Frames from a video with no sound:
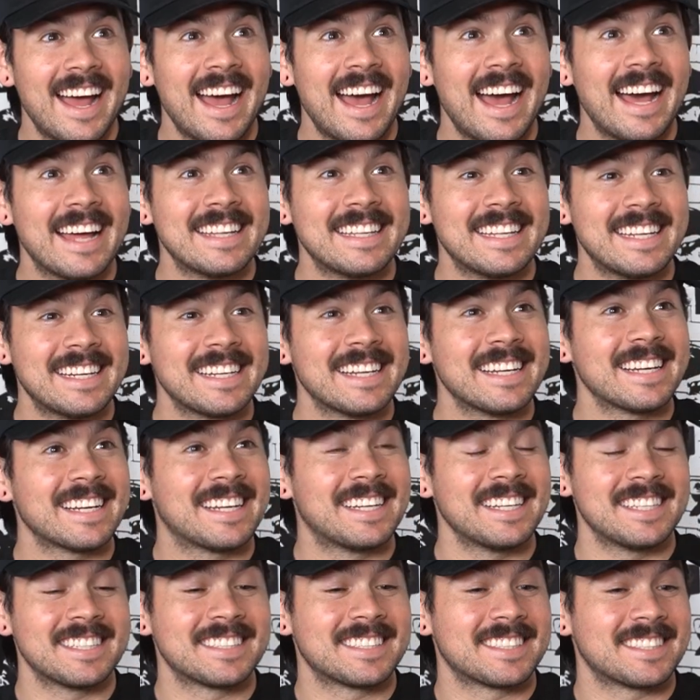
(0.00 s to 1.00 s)
And then
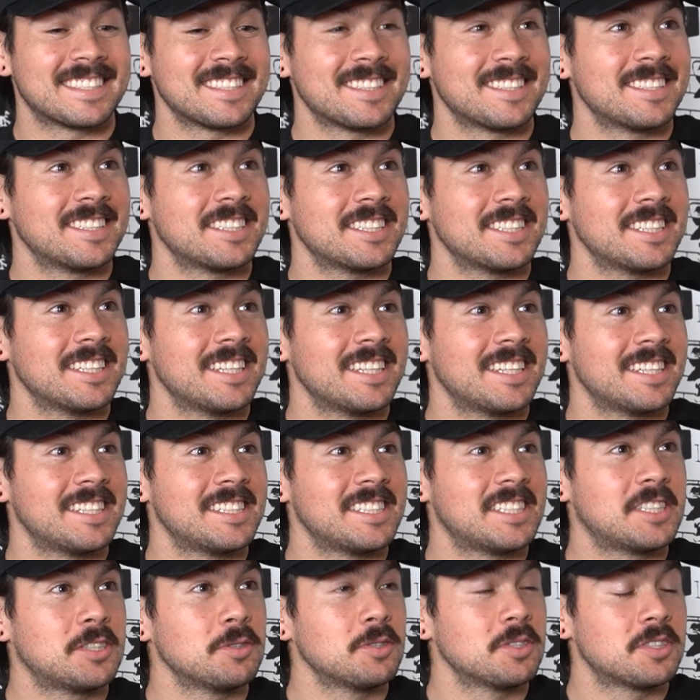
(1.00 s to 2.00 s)
because
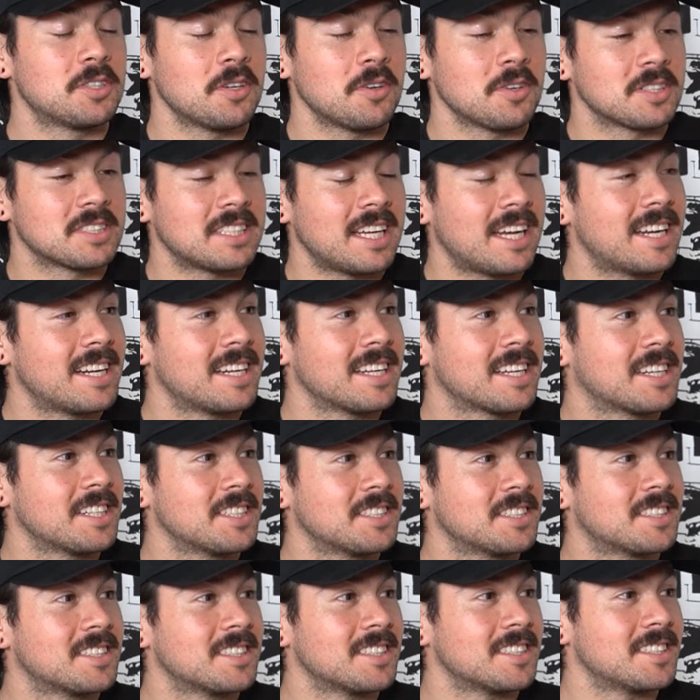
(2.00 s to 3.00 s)
she was so excited
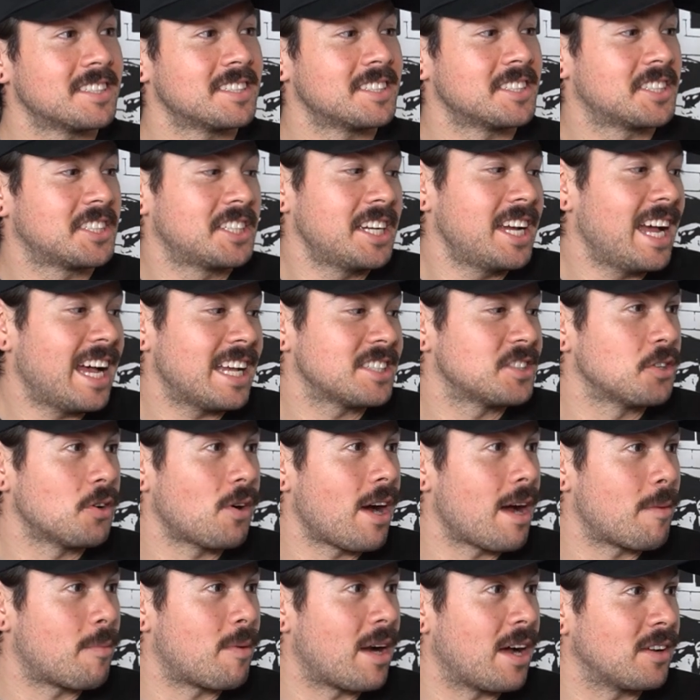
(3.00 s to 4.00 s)
because she has no
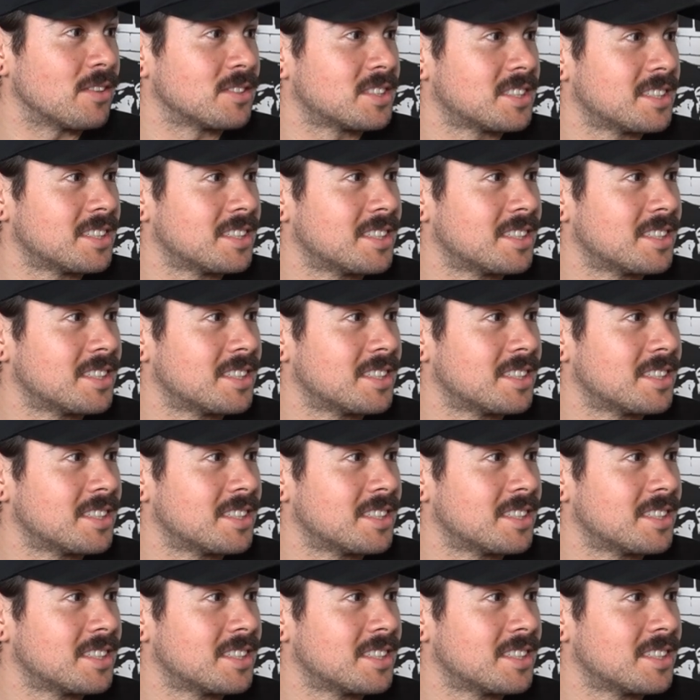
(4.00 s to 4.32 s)
eyebrows.